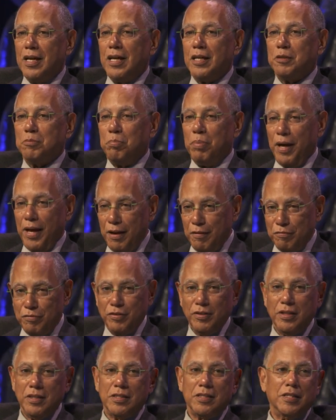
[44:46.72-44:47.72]
as
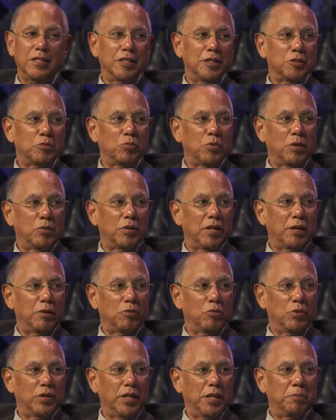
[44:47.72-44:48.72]
painful as it is when they,
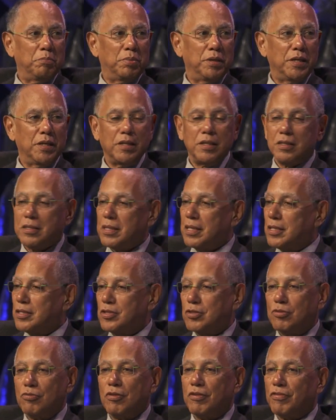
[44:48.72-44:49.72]
when they beat us, is
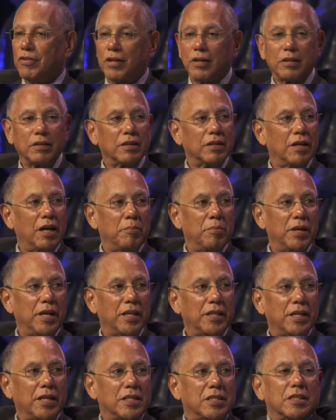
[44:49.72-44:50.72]
terrific. I mean, I
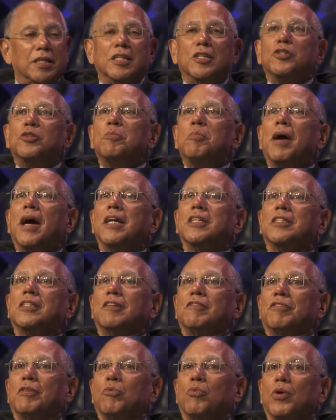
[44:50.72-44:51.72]
think it's, can you imagine
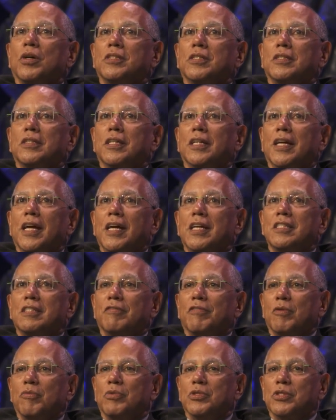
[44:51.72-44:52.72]
if it wasn't the case,
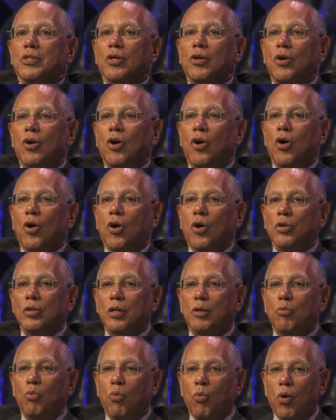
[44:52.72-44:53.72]
if it was
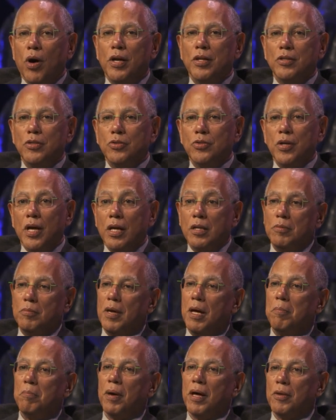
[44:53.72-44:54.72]
only one, and,
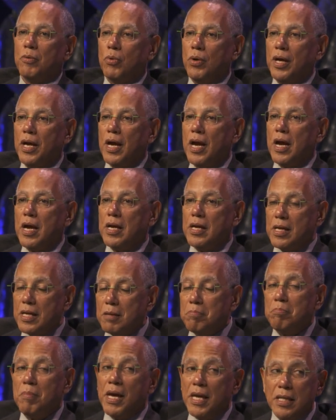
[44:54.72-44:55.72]
and by the way,
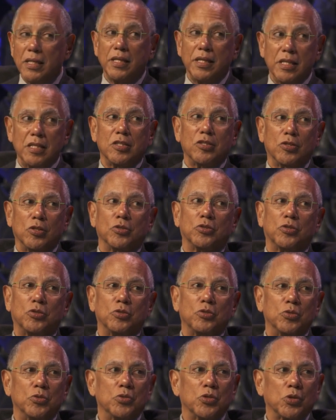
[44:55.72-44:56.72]
it mainly is those
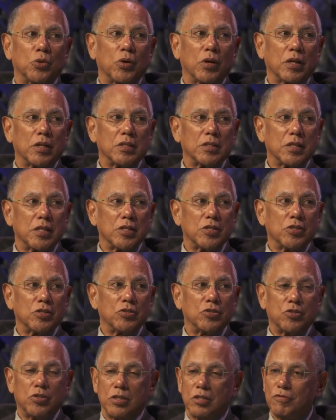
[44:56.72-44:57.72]
two news
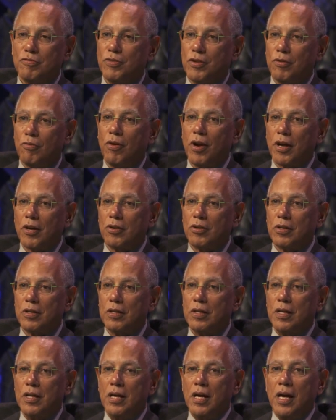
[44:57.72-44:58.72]
organizations, just for the record.
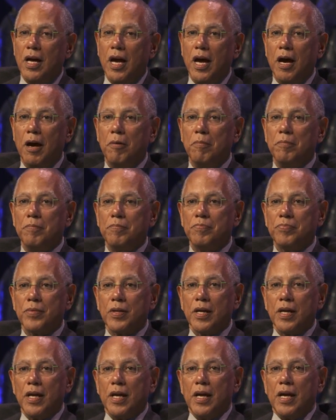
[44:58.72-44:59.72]
Um,
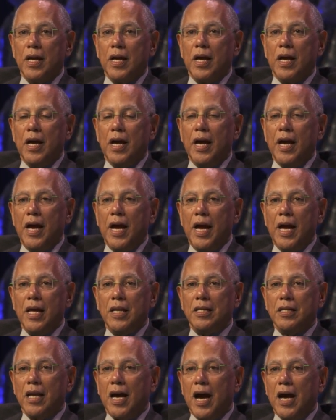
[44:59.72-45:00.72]

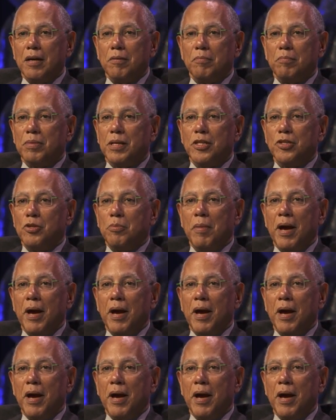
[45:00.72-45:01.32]
and I, can you